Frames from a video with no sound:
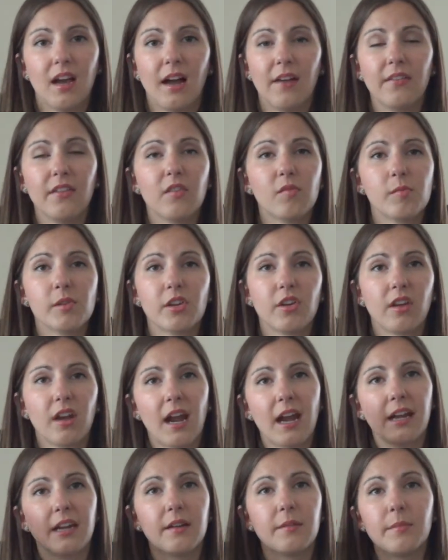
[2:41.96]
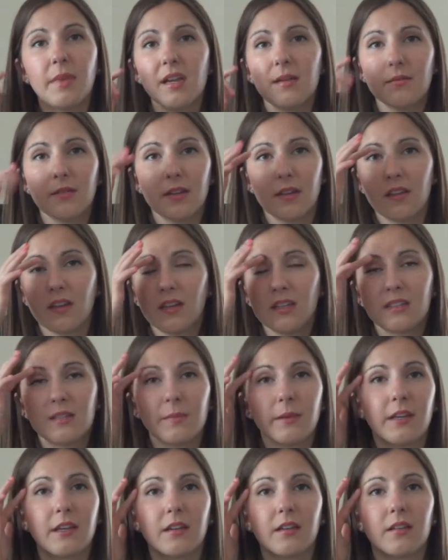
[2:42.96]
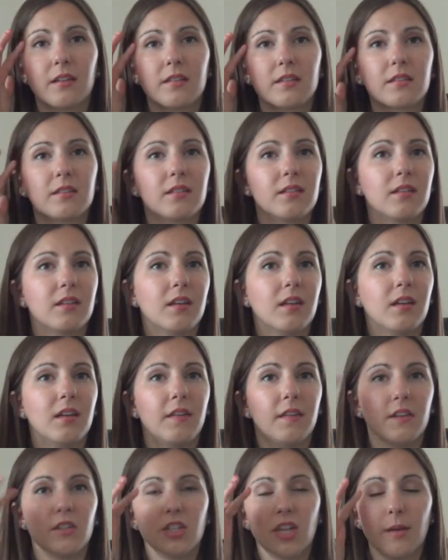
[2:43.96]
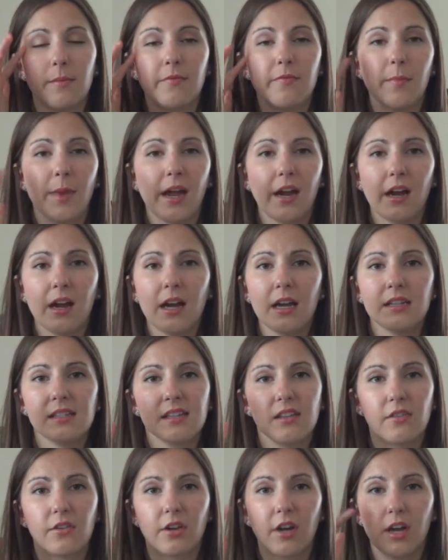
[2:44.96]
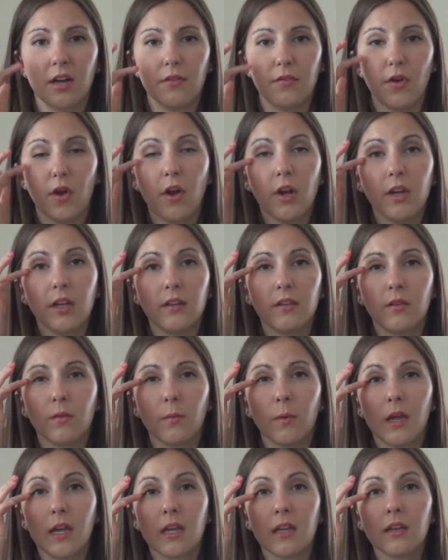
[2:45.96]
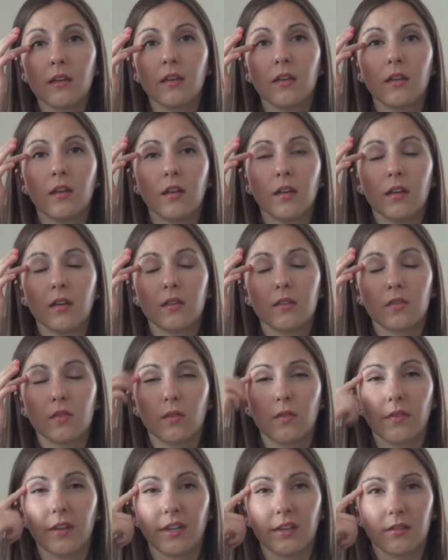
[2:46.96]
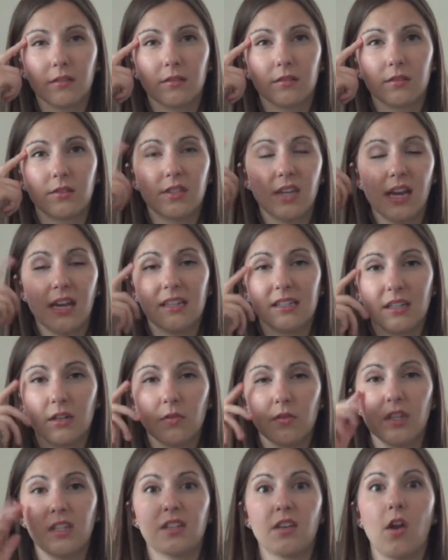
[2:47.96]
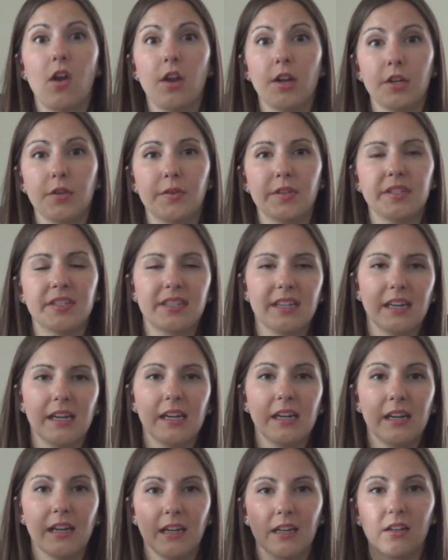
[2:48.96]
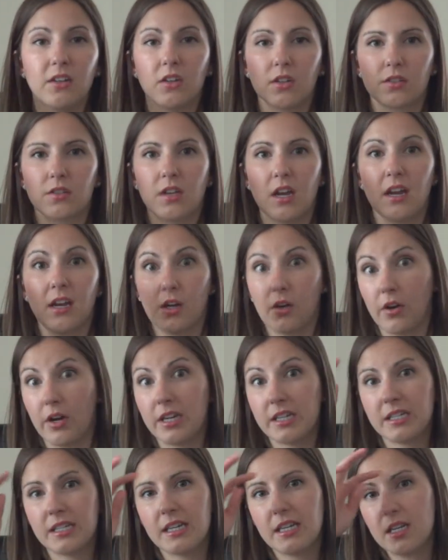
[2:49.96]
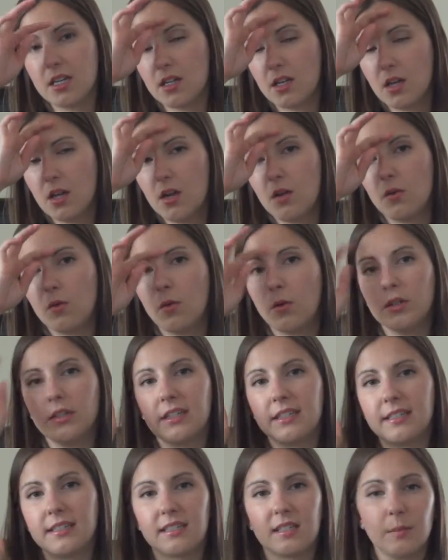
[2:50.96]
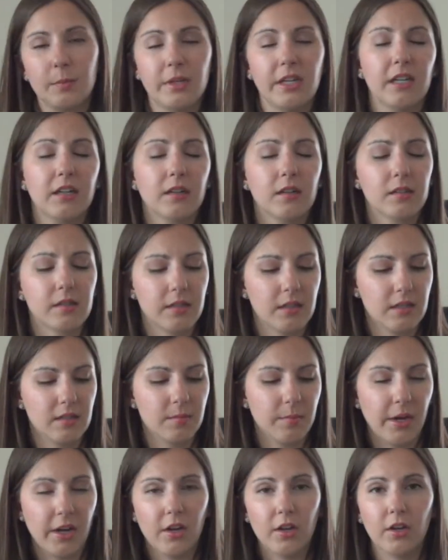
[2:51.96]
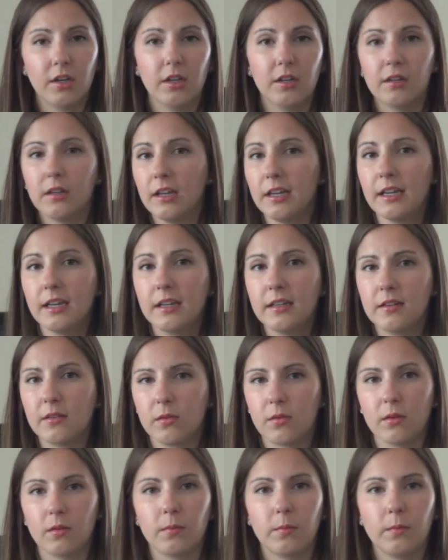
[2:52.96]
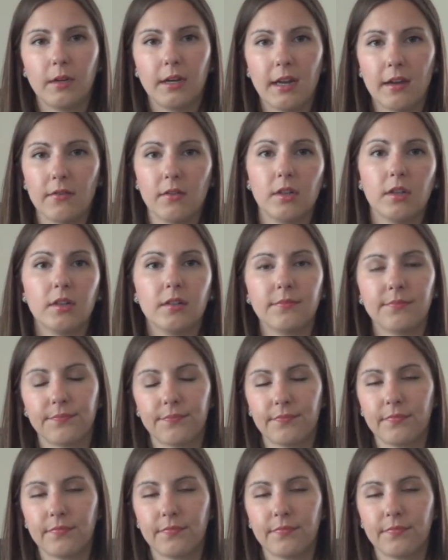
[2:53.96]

I've never been good at it. Maybe I think it's because the shape of my eyes, how they're kind of hooded, the wing sort of like stands out and that's all you can see and it looks kind of crazy or it like disappears into my hooded lid or whatever